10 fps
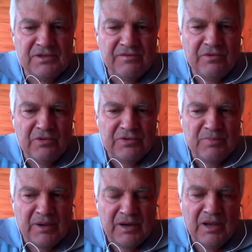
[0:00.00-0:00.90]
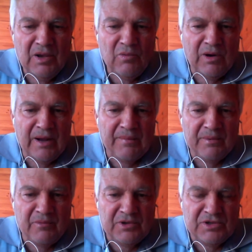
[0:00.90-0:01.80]
of course. But what
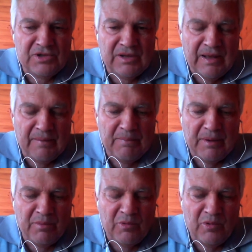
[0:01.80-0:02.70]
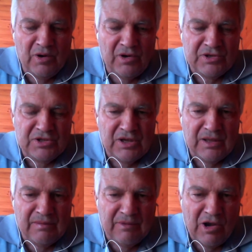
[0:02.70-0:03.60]
happened was people would lodge their
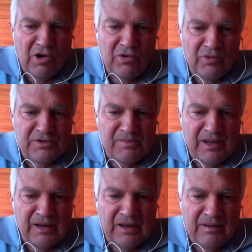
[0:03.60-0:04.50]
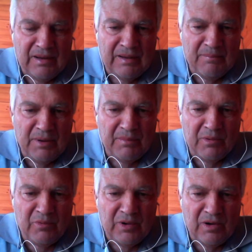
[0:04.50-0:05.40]
gold was money, and people
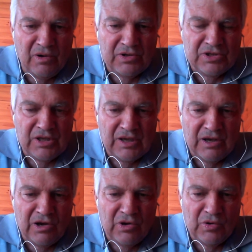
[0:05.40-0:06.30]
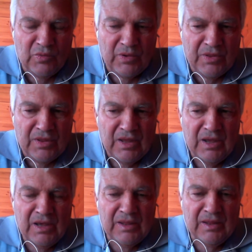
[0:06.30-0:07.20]
would lodge their gold with
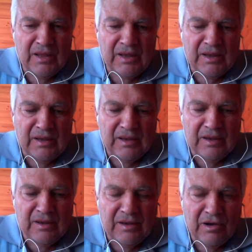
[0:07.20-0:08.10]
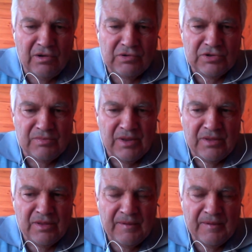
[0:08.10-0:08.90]
a goldsmith.